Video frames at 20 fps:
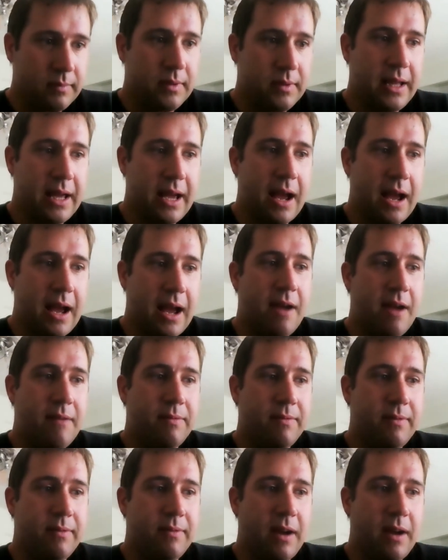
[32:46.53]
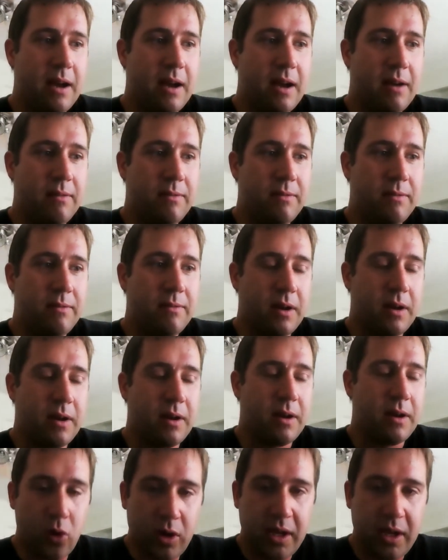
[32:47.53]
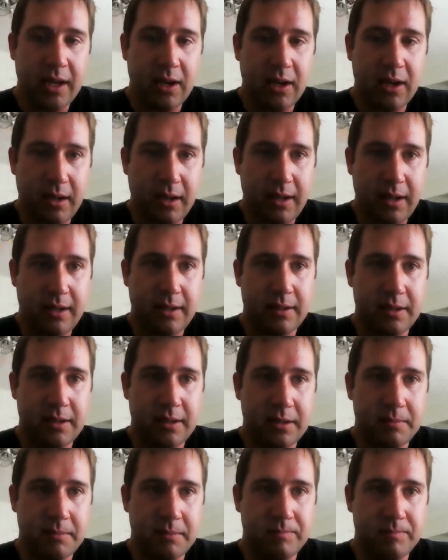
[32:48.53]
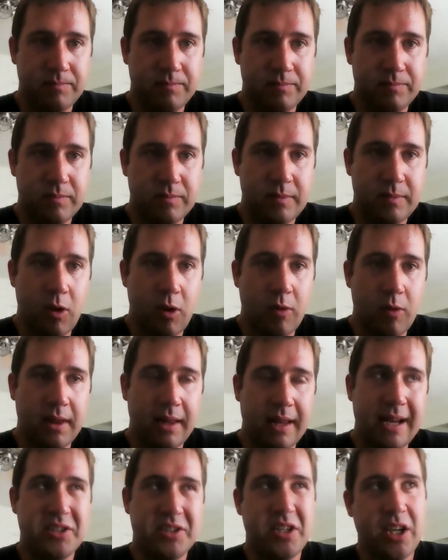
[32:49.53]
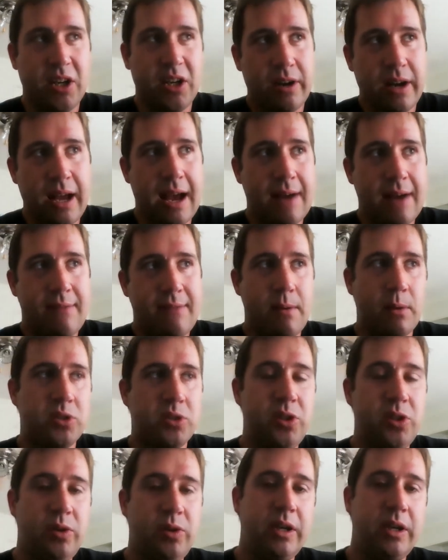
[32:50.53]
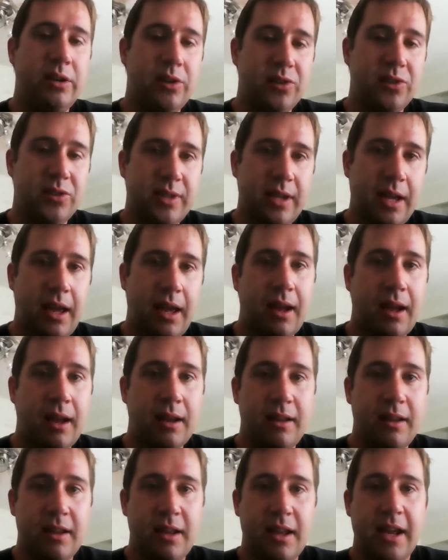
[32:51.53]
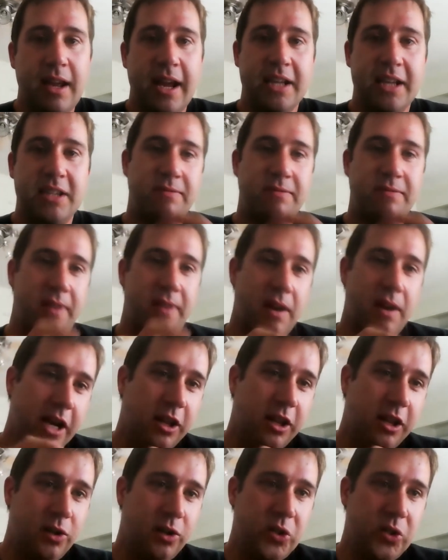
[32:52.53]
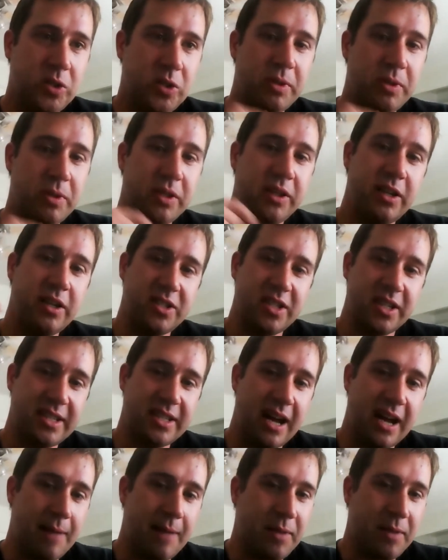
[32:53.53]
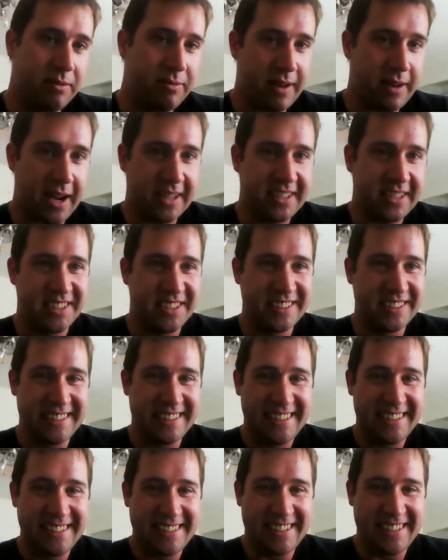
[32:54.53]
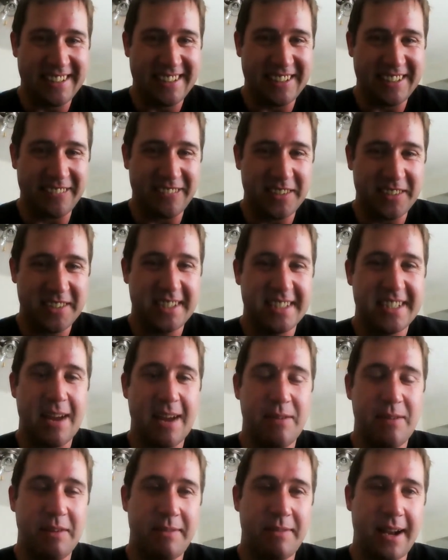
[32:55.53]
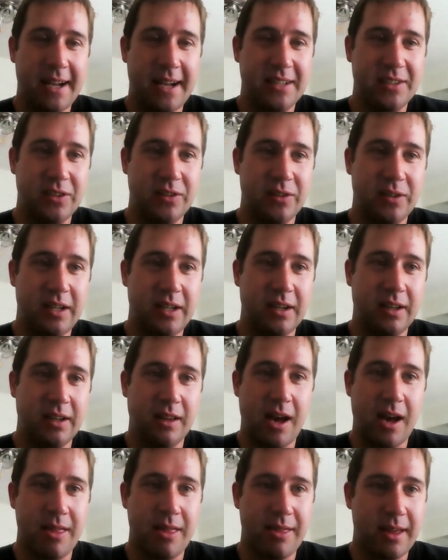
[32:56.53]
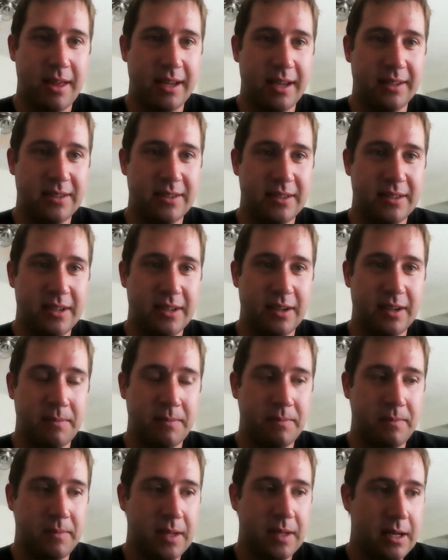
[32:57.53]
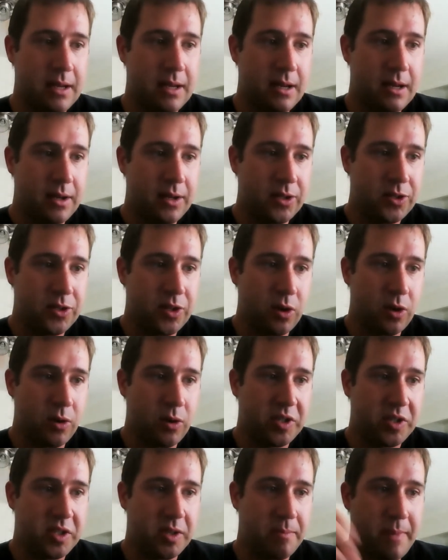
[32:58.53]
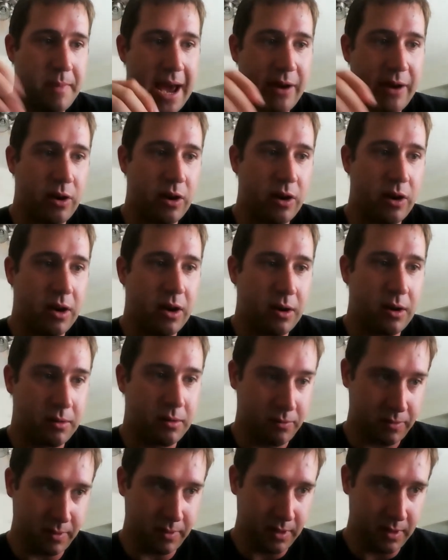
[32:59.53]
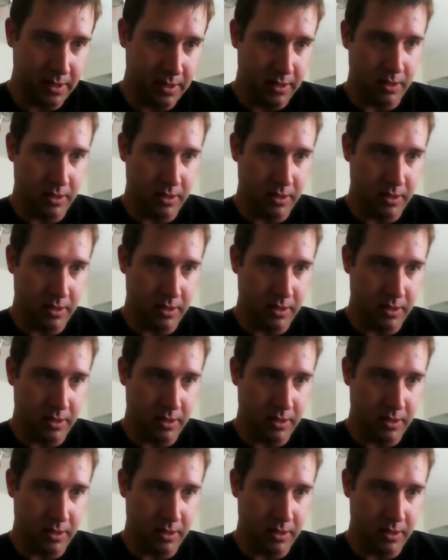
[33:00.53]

yeah, I've been working on it over the last year and a half, almost 2 years, and it's very close. But there's a timing factor. There's a timing factor in a lot of things. So it's a matter of